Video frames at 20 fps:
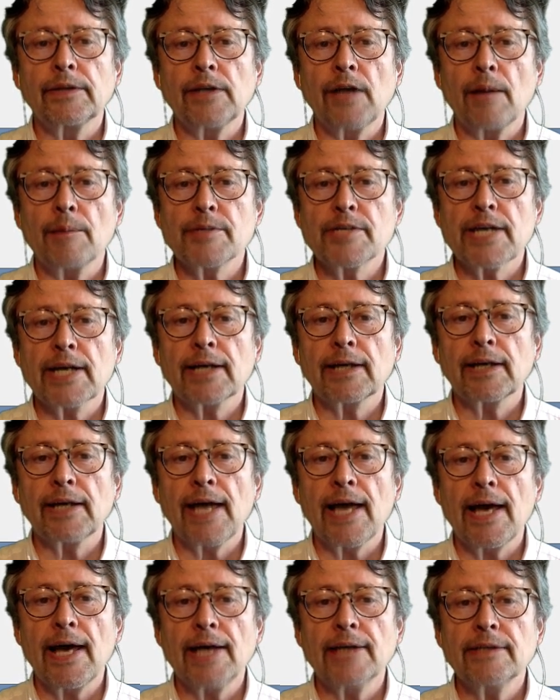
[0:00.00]
object
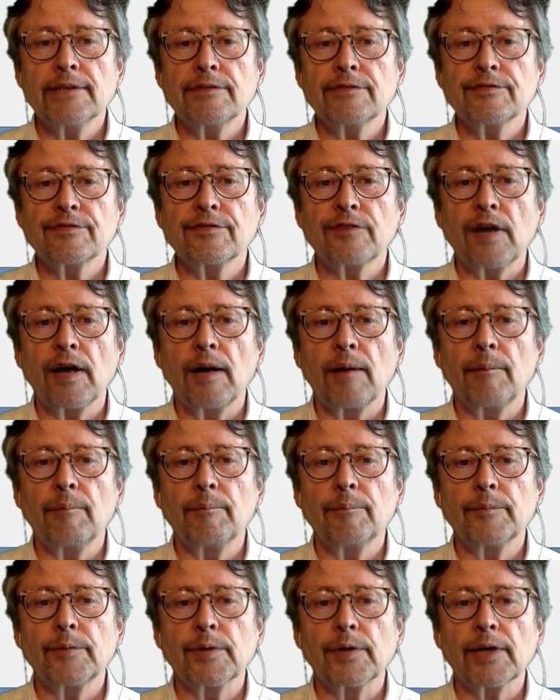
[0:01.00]
LED
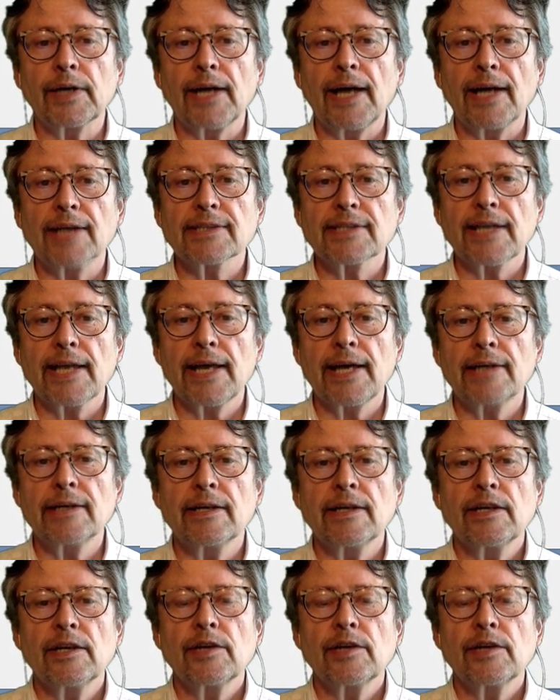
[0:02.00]
from the class LED,